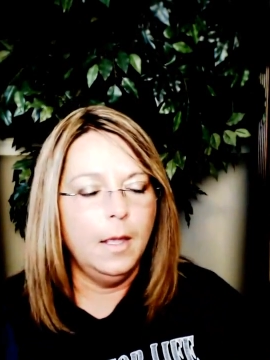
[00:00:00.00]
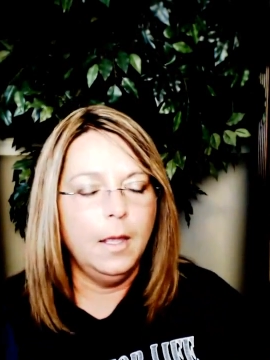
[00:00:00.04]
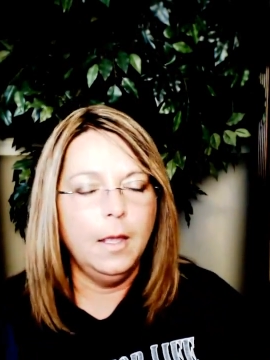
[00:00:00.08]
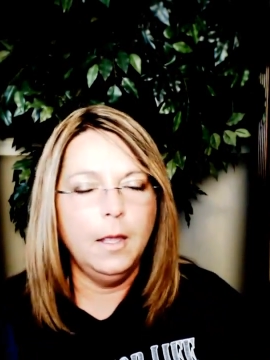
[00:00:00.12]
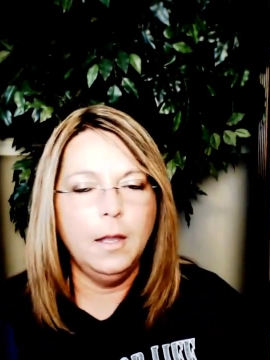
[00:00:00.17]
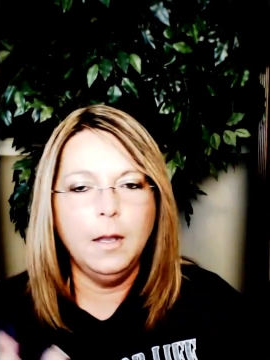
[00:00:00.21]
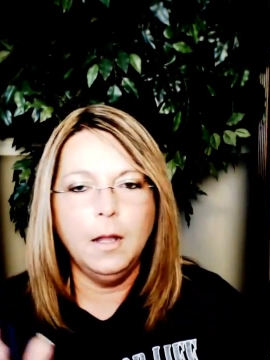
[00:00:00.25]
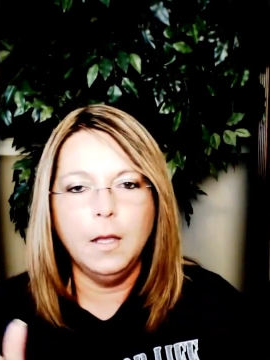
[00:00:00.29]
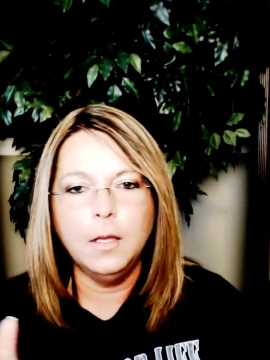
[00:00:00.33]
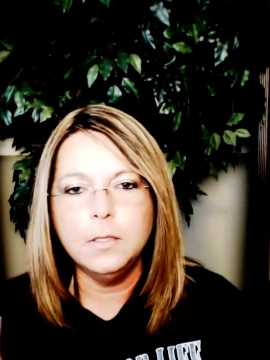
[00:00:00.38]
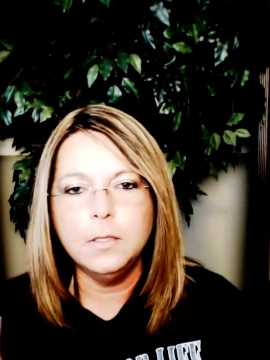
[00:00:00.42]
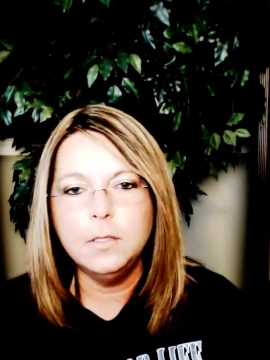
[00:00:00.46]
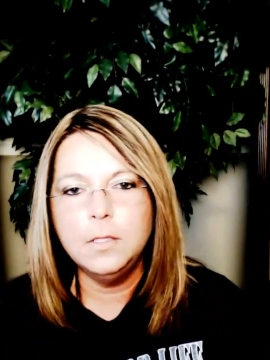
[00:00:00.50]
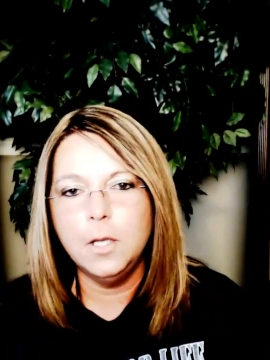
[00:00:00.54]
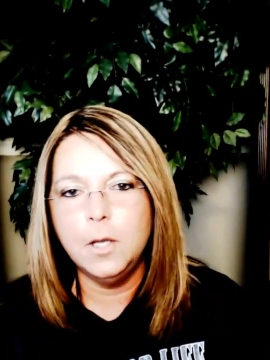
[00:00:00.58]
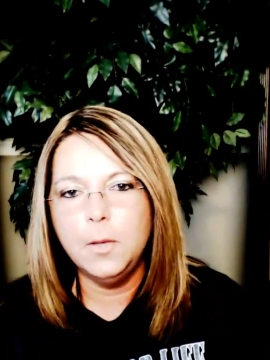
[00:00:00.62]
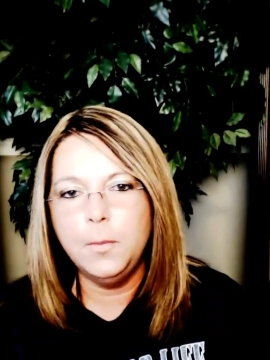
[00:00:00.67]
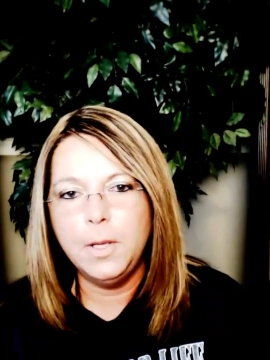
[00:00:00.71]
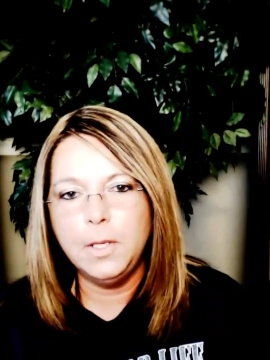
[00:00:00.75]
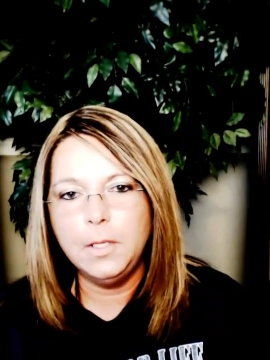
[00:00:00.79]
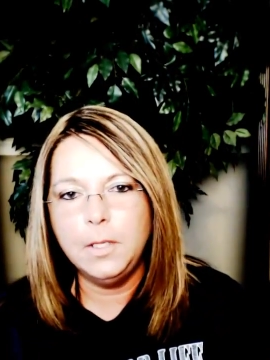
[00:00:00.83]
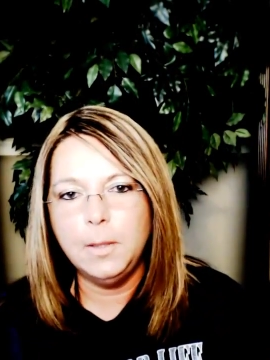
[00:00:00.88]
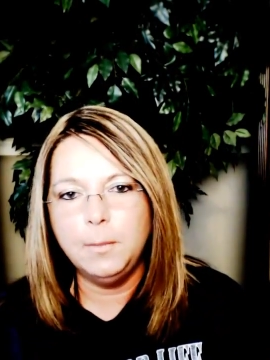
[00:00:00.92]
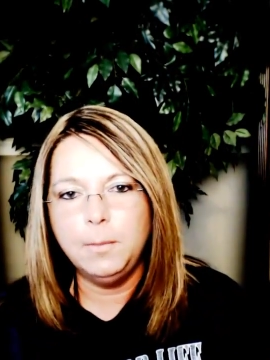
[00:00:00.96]
And also
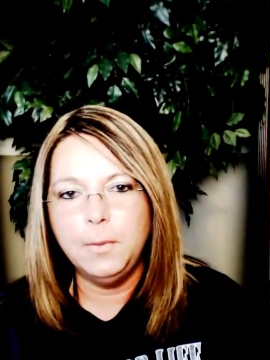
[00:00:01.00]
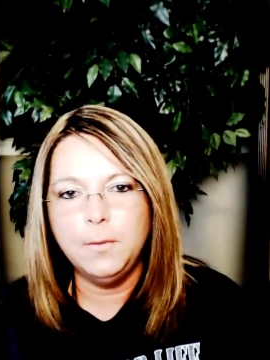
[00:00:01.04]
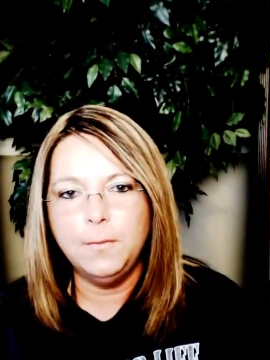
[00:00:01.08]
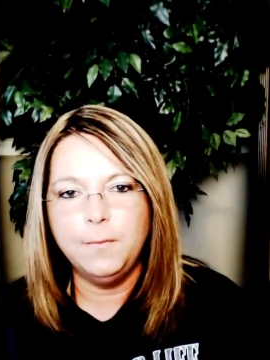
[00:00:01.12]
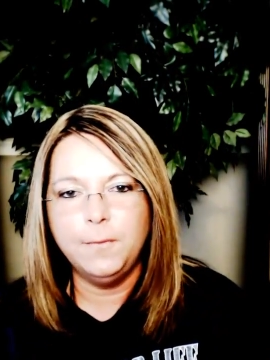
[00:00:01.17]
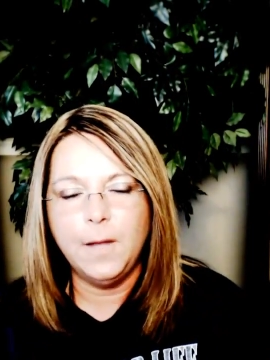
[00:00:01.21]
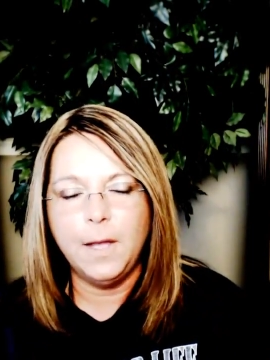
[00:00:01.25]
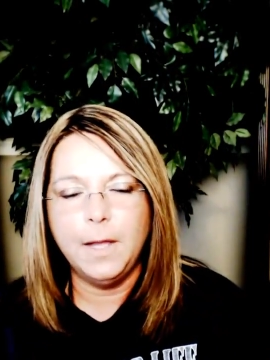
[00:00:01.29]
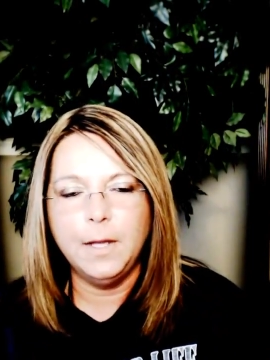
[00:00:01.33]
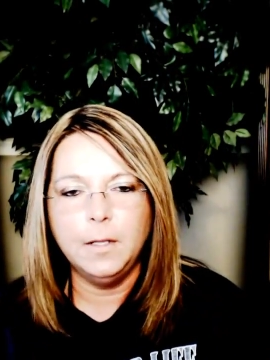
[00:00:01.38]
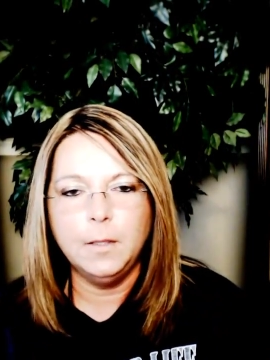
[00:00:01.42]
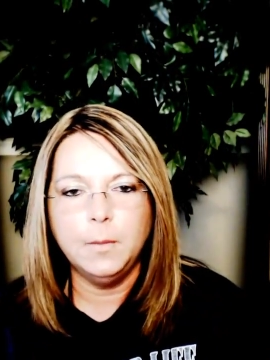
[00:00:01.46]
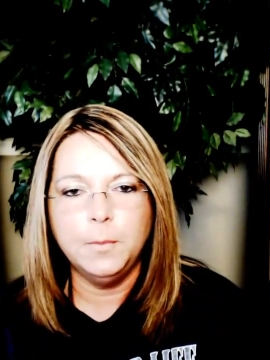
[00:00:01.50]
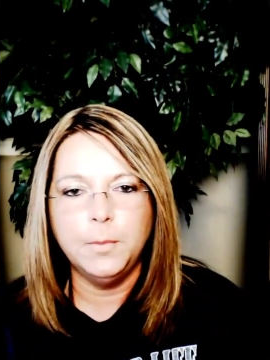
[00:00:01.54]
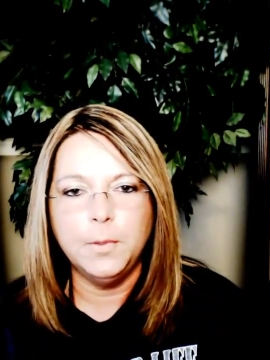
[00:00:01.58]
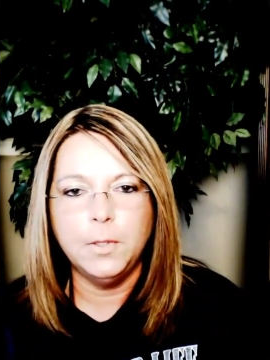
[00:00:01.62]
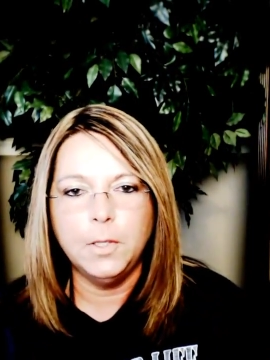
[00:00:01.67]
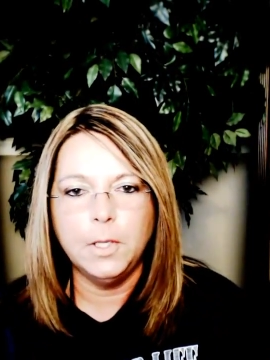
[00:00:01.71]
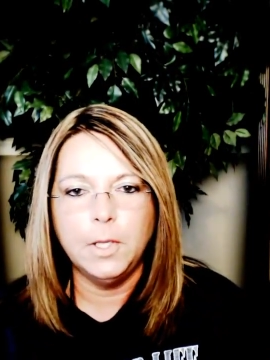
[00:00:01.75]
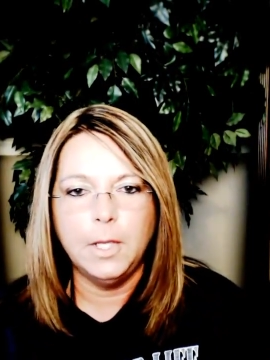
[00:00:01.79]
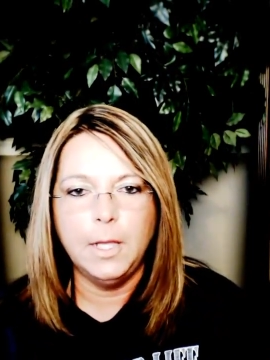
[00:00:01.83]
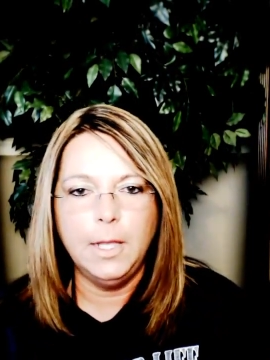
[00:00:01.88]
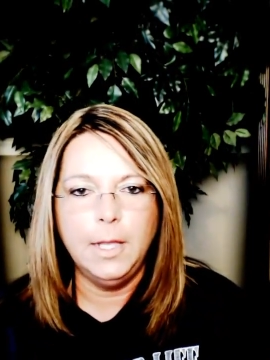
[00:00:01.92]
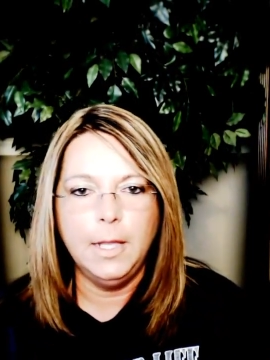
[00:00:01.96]
I picked up the final
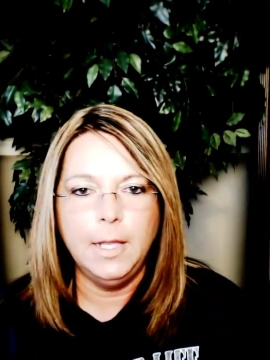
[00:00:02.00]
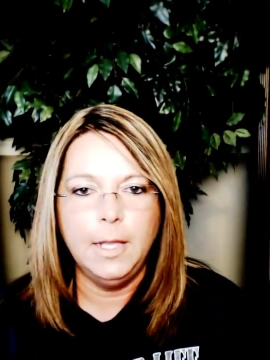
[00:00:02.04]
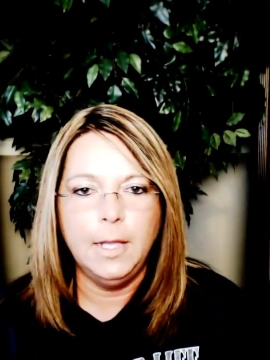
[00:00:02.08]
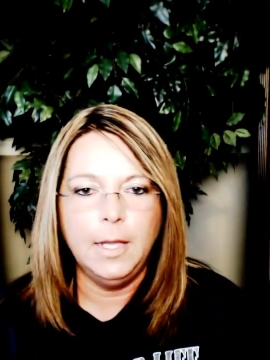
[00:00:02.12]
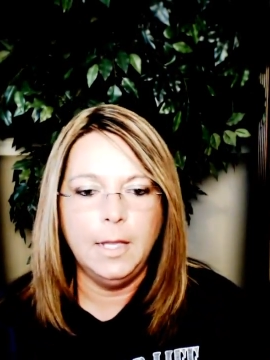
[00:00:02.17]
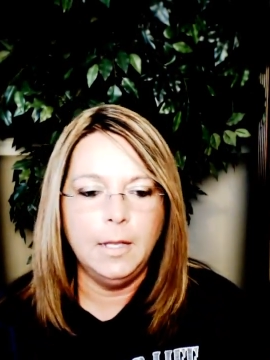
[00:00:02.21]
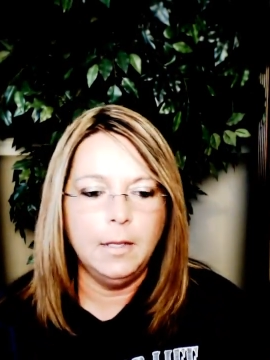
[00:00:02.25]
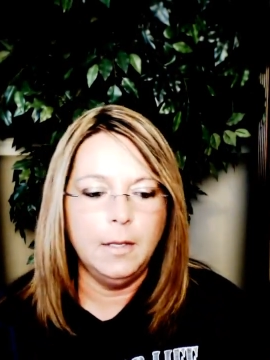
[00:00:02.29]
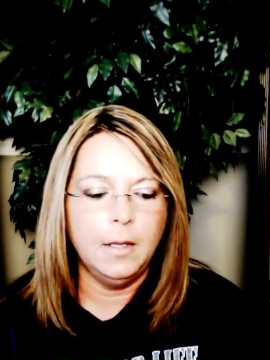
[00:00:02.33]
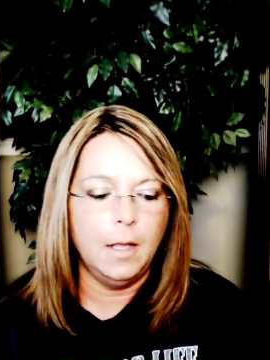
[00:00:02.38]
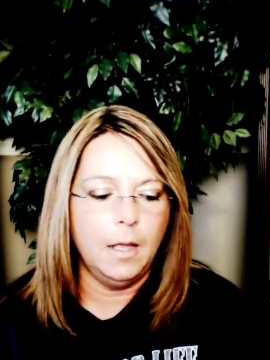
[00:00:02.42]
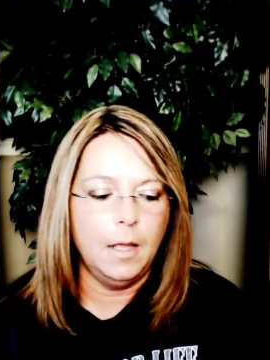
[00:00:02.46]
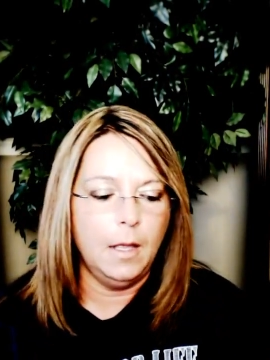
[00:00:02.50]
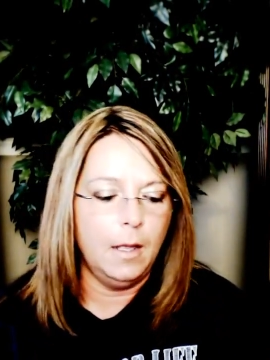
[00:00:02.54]
book in...